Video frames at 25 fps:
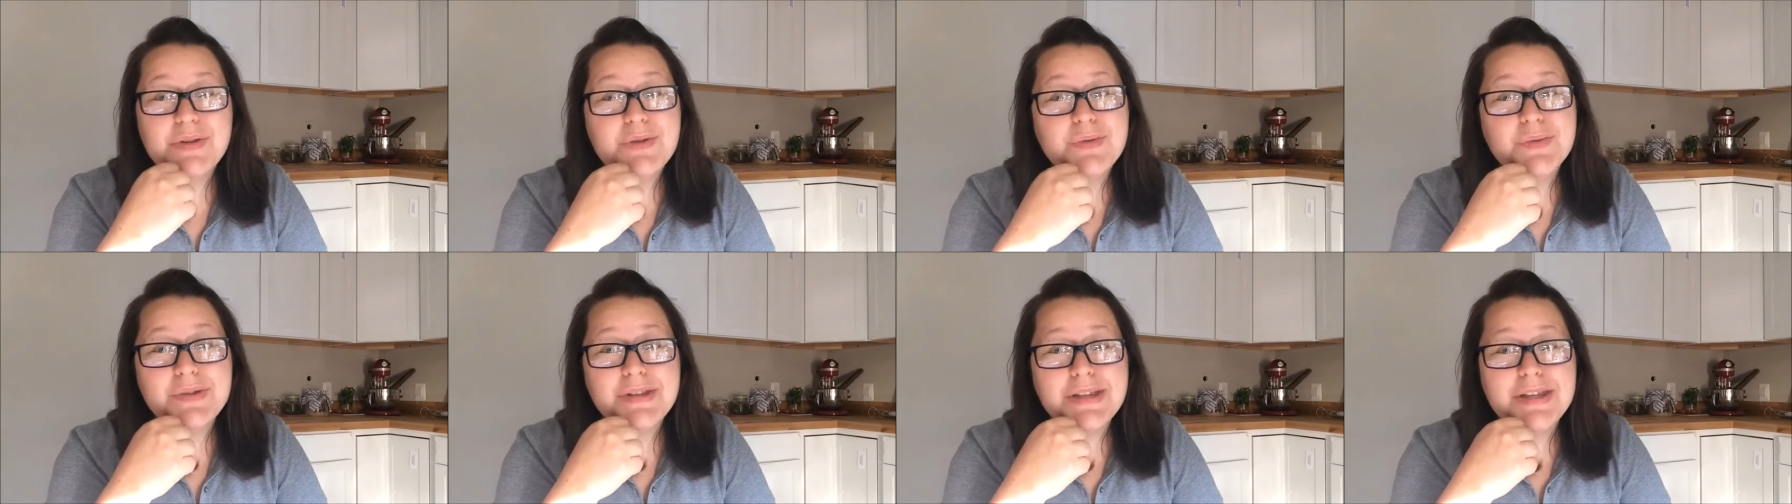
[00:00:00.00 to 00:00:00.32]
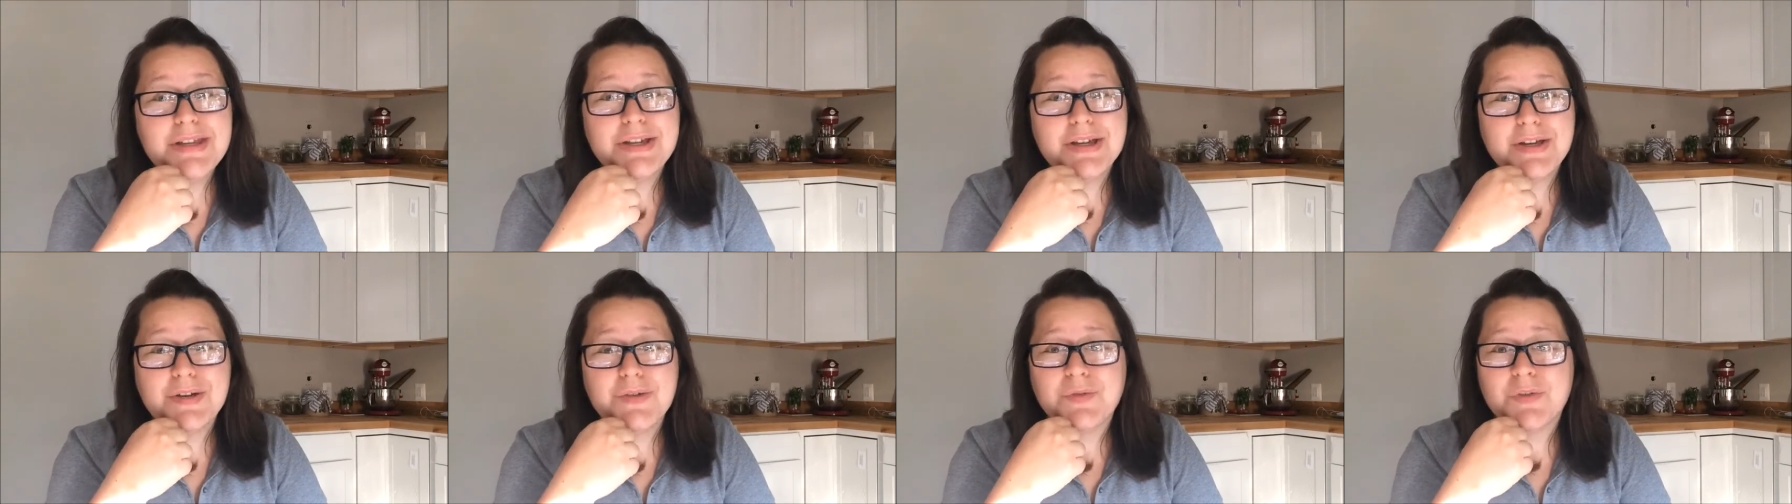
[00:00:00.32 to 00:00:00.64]
but it's
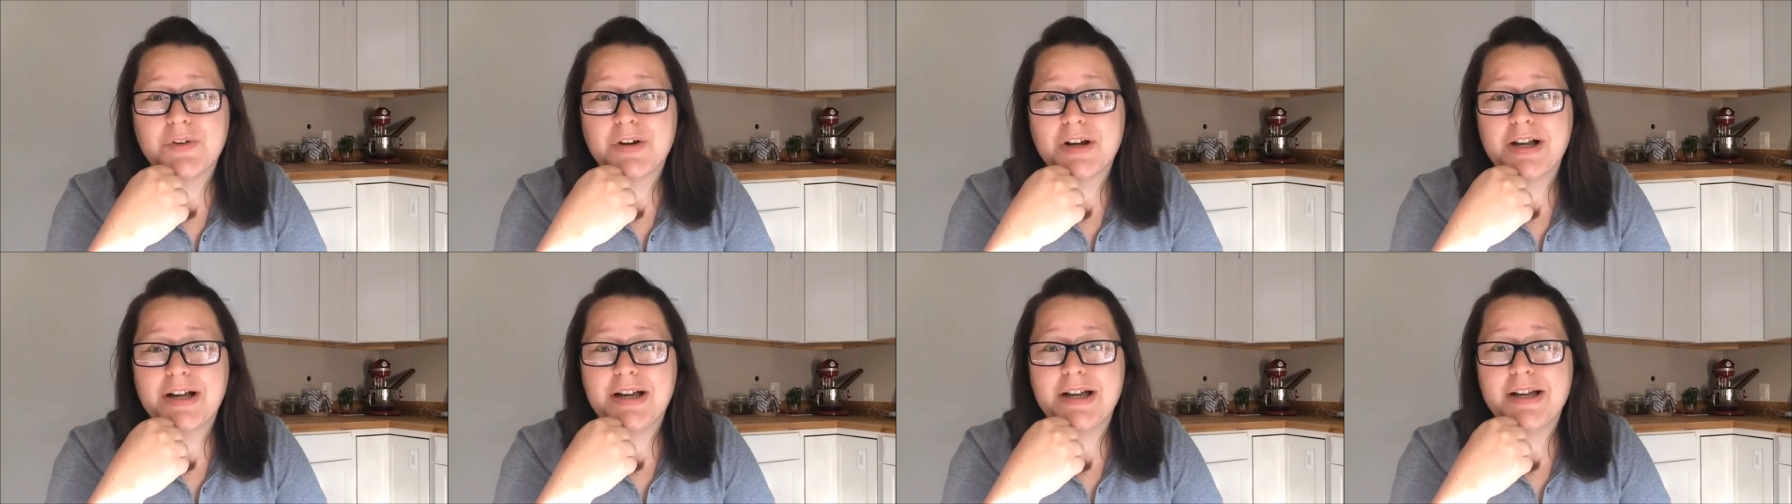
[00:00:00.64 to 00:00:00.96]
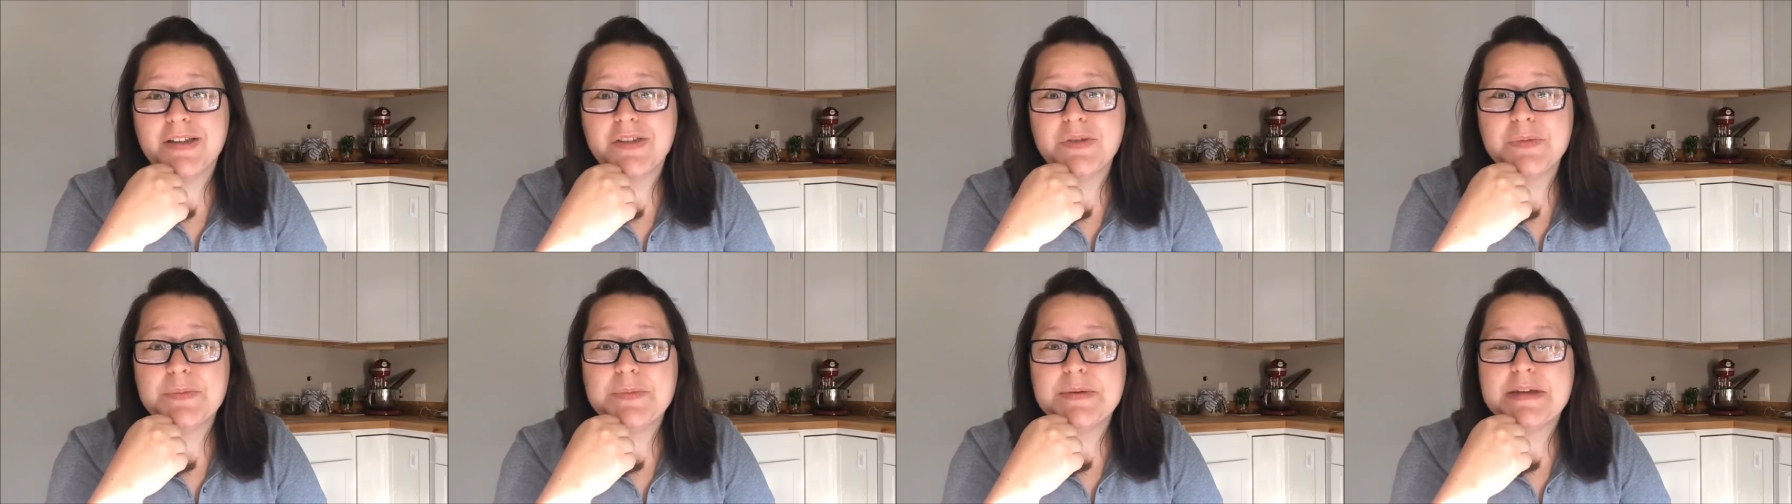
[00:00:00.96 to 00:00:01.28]
really good for
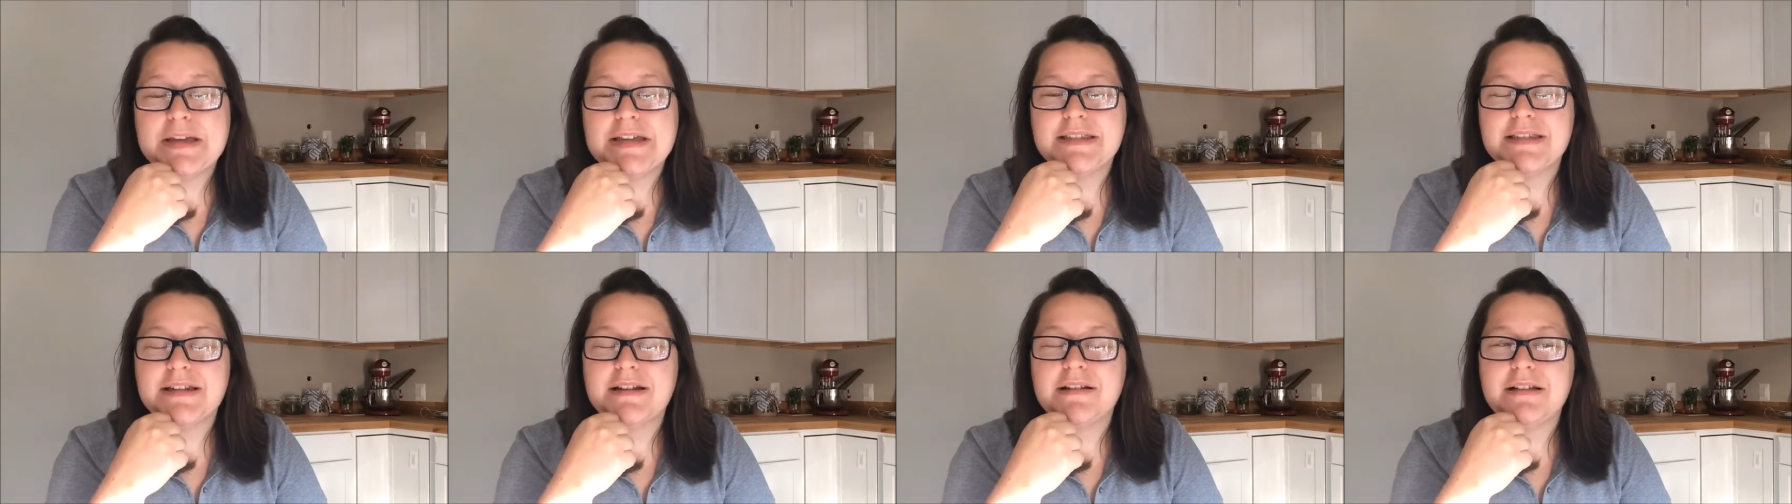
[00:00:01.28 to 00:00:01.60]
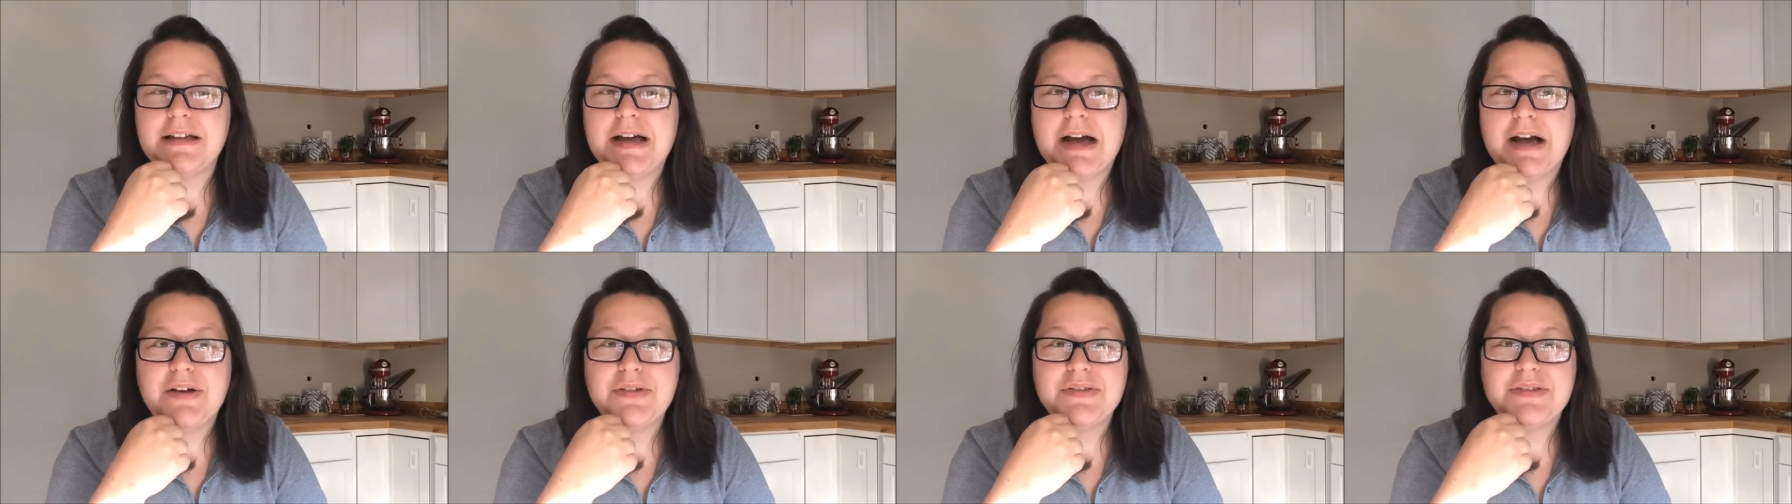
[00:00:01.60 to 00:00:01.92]
us because it
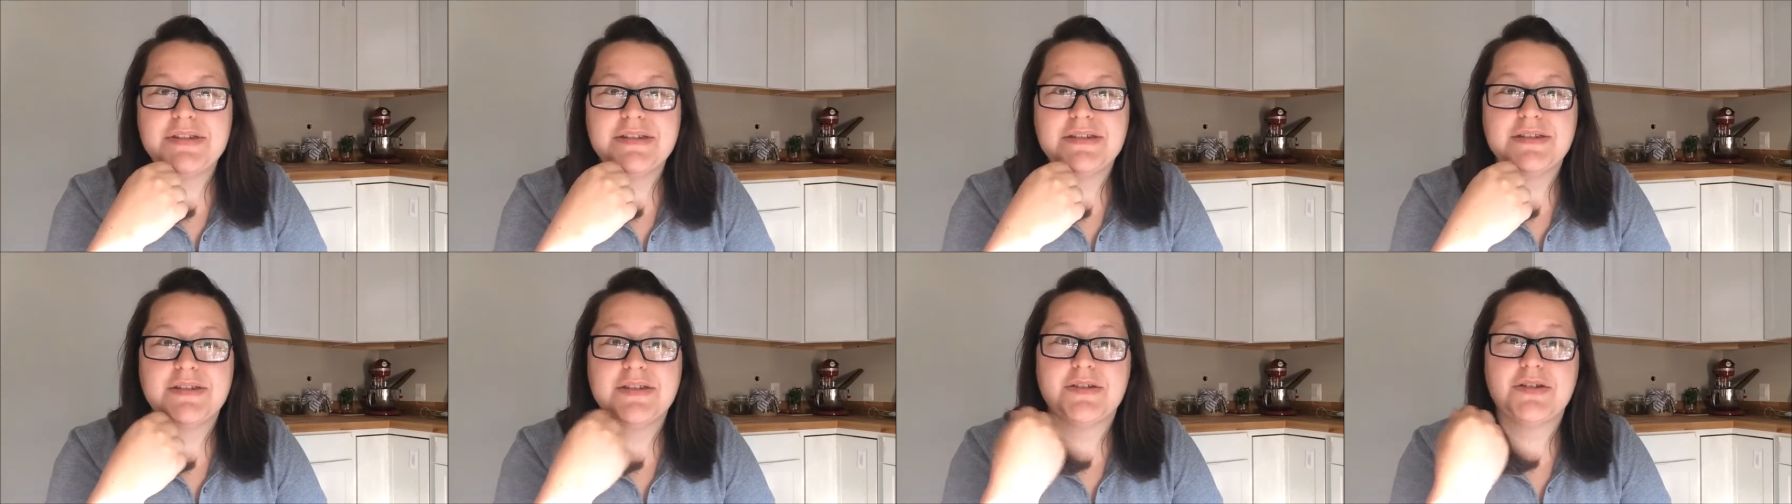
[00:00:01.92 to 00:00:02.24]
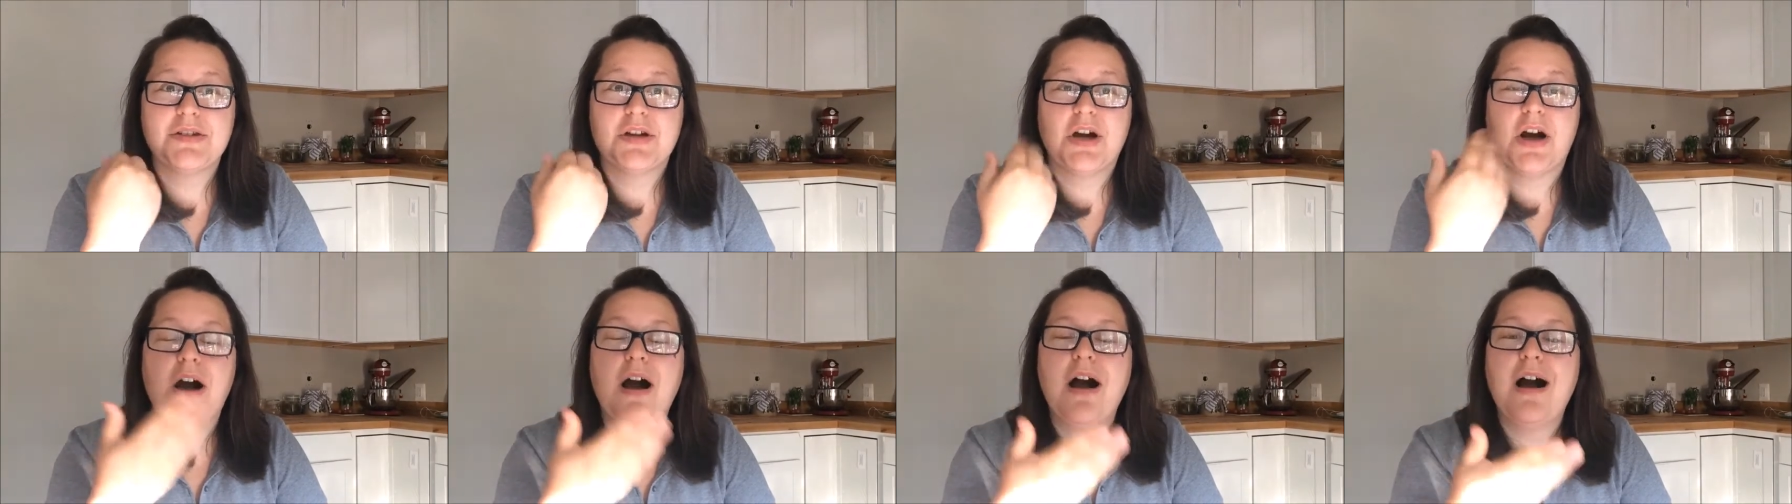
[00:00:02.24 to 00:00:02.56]
allows us to
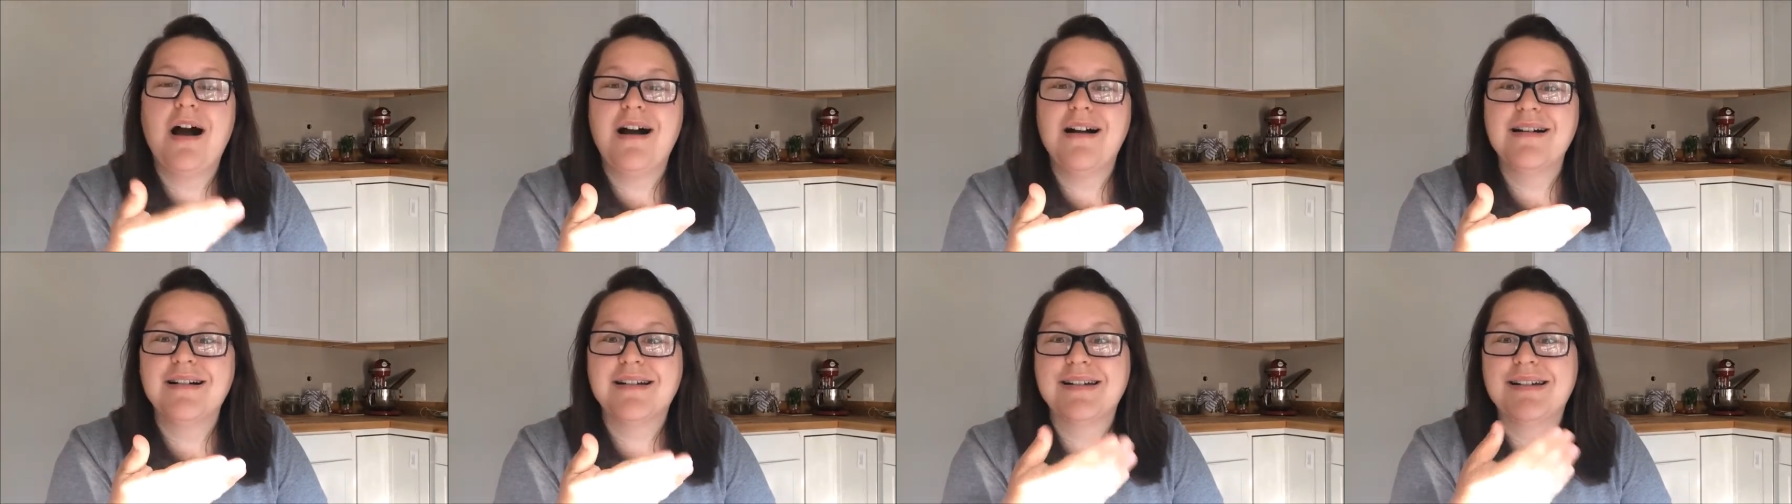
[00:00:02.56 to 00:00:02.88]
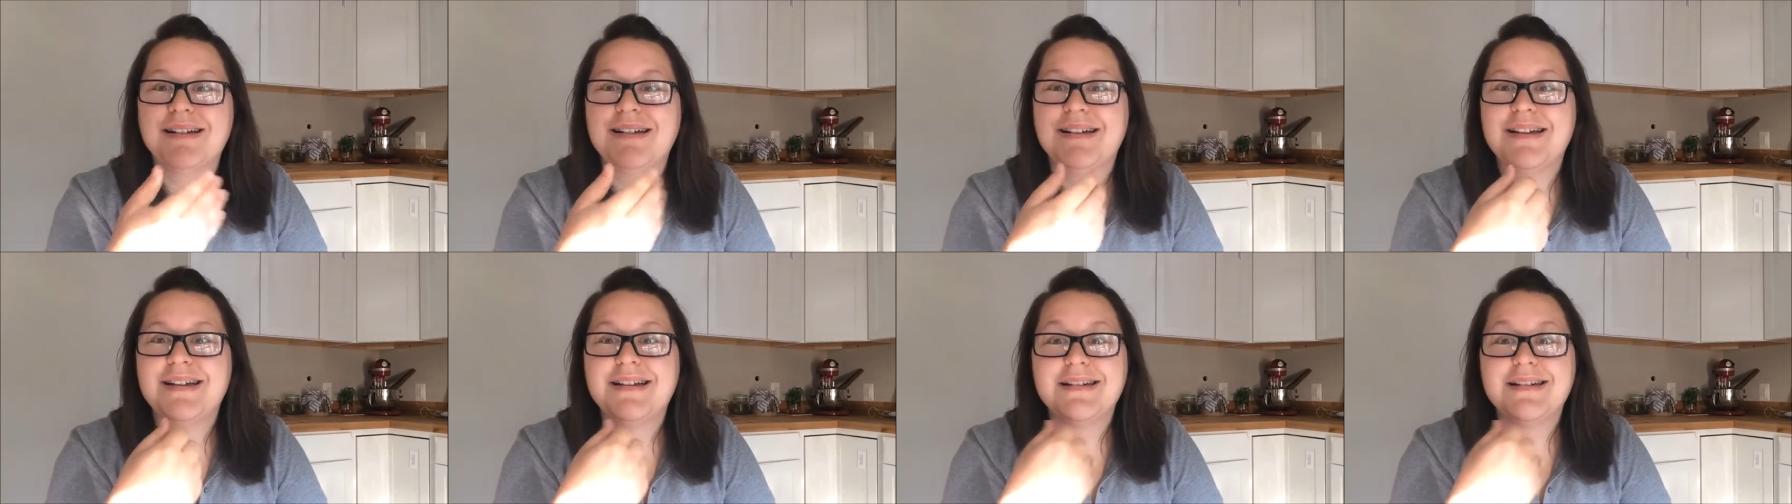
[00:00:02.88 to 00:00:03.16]
talk